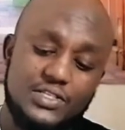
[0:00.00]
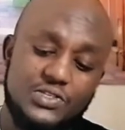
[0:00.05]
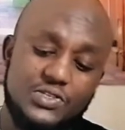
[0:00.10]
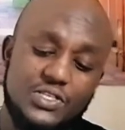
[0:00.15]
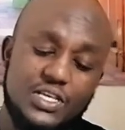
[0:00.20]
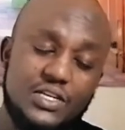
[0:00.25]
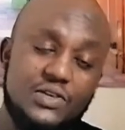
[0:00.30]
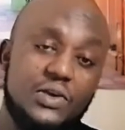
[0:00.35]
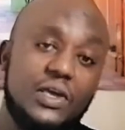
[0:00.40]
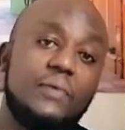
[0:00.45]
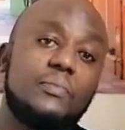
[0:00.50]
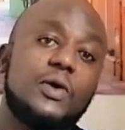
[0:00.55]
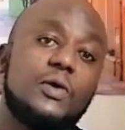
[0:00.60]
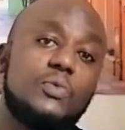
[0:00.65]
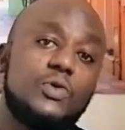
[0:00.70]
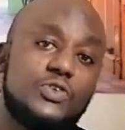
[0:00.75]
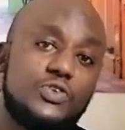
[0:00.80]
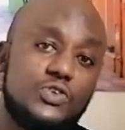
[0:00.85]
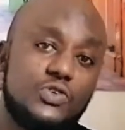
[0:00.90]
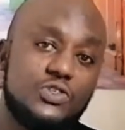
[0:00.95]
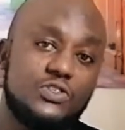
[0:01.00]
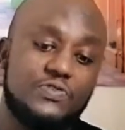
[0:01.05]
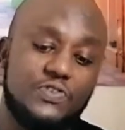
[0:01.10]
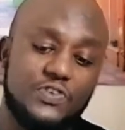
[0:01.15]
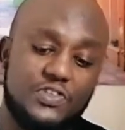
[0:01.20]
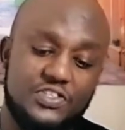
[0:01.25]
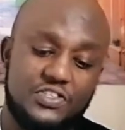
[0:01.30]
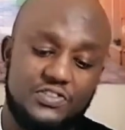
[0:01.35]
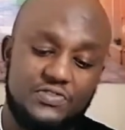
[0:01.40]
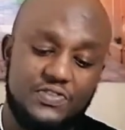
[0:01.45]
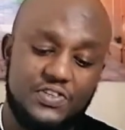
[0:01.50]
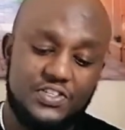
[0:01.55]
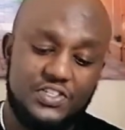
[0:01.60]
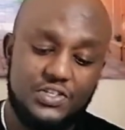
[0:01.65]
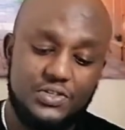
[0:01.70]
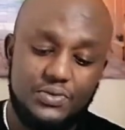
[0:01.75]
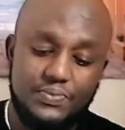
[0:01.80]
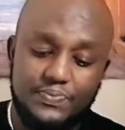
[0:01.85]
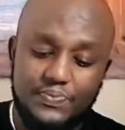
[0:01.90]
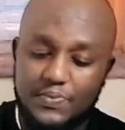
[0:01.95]
so that we can be able to use for this
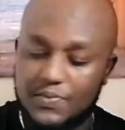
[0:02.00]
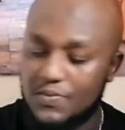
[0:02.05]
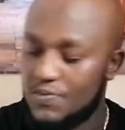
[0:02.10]
video.